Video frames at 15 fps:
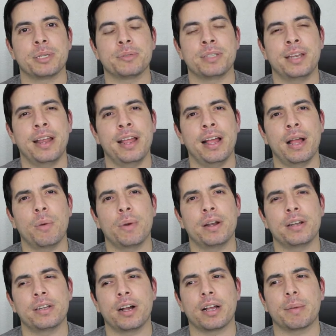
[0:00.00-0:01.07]
So today I
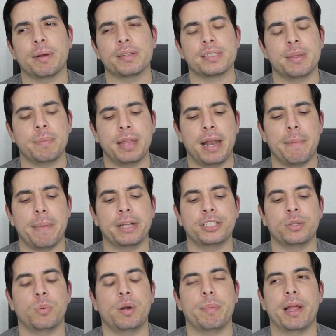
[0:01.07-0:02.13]
wanted to talk about something I
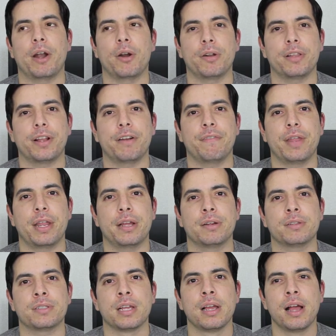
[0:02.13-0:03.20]
mentioned in one of my earlier
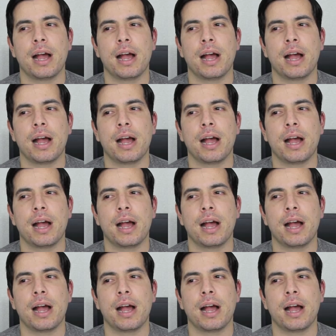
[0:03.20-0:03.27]
videos.